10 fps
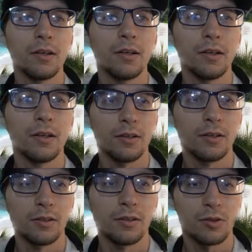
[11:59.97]
Let's
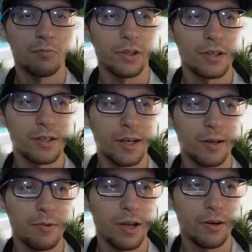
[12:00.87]
bring this tab
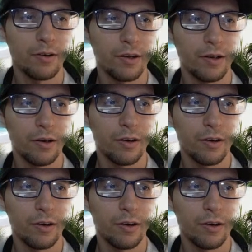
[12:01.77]
down here.